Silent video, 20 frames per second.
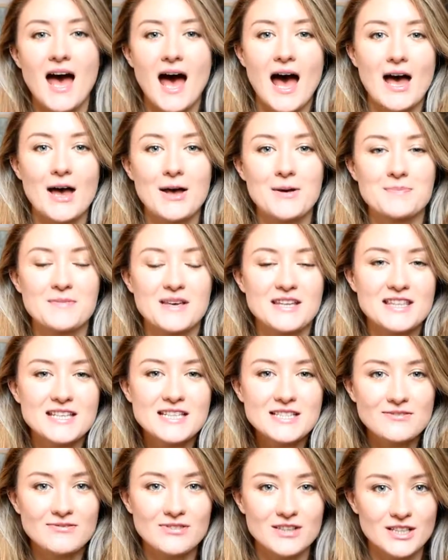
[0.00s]
In
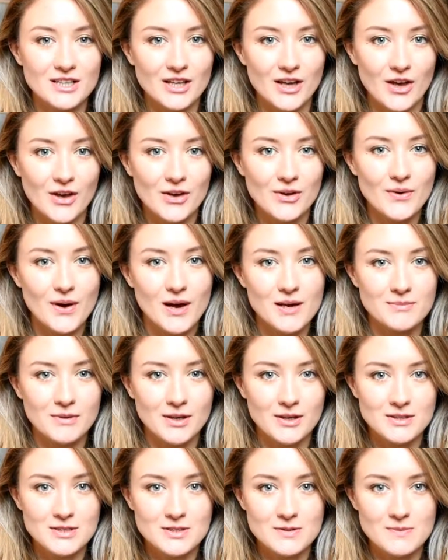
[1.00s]
this video I'm
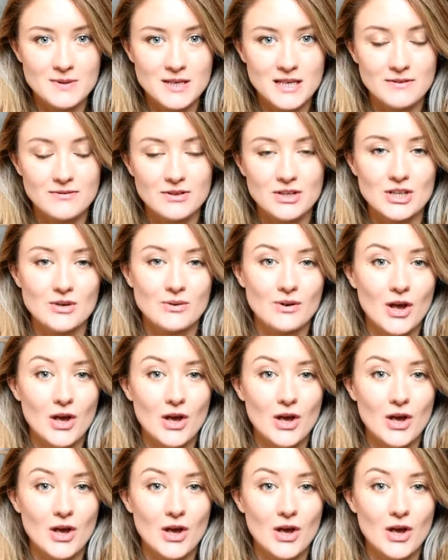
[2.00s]
going to be giving you an